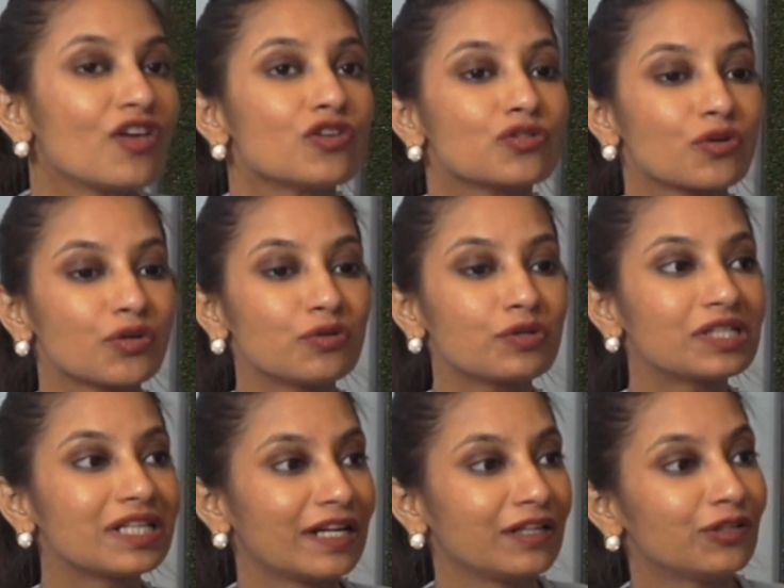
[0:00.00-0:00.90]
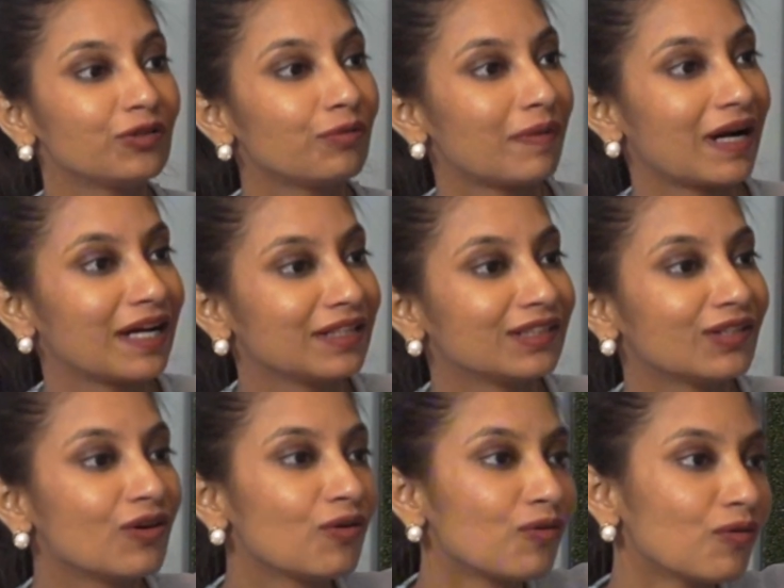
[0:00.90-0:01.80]
So you tend to buy the
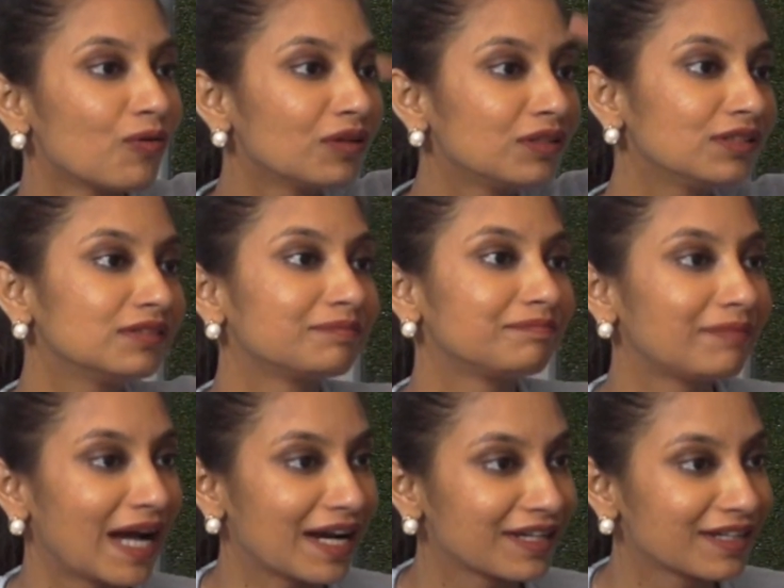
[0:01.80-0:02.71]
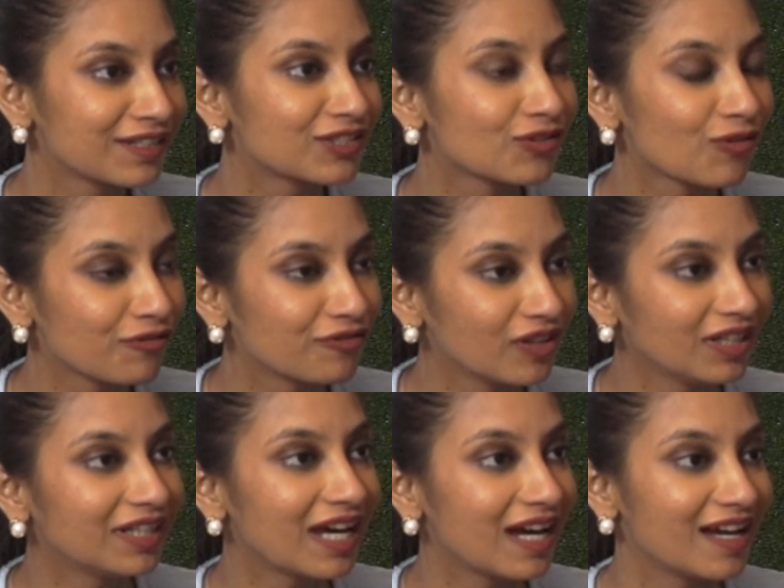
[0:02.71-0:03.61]
whole package of it
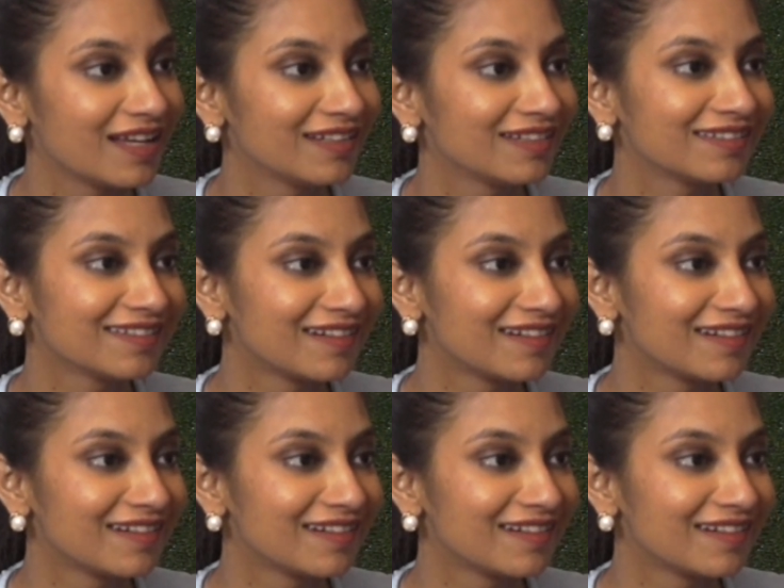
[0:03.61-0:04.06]
and